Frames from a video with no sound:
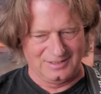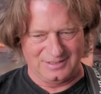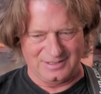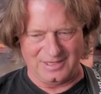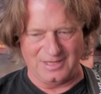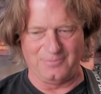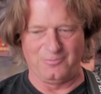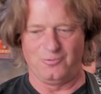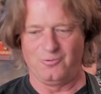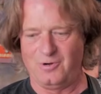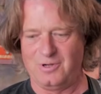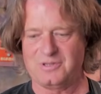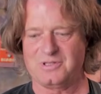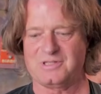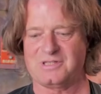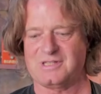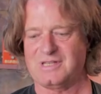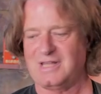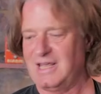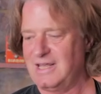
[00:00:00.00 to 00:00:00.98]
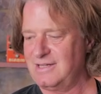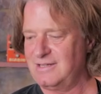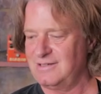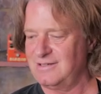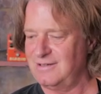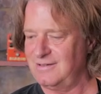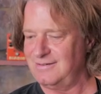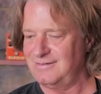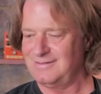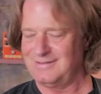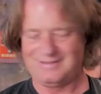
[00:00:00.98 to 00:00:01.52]
AMP1s,
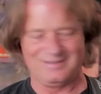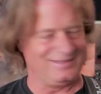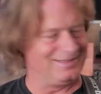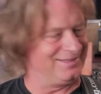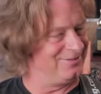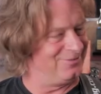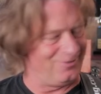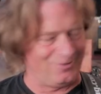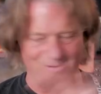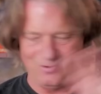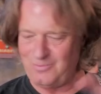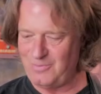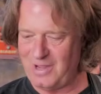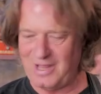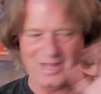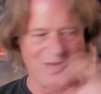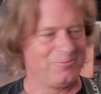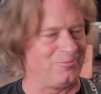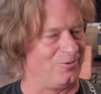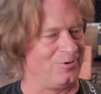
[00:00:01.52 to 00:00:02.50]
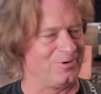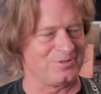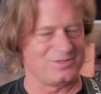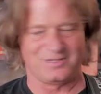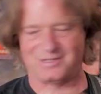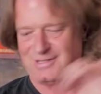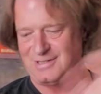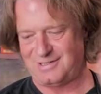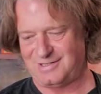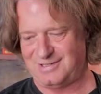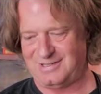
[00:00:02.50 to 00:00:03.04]
and you know, all my
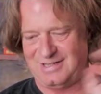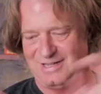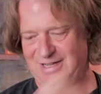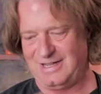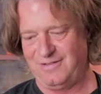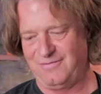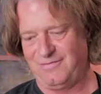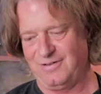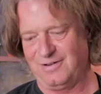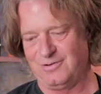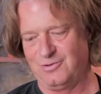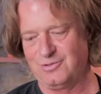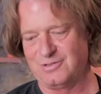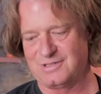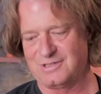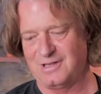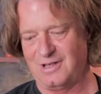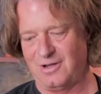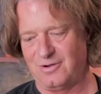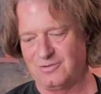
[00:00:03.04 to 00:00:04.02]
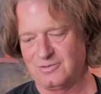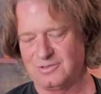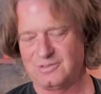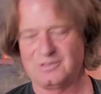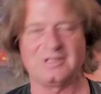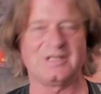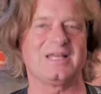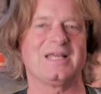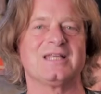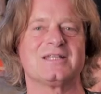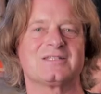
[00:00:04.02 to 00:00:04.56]
AMP1s have a good sound.
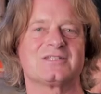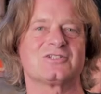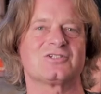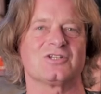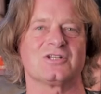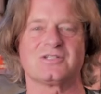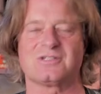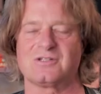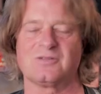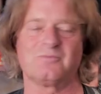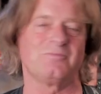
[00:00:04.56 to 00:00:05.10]
It's just a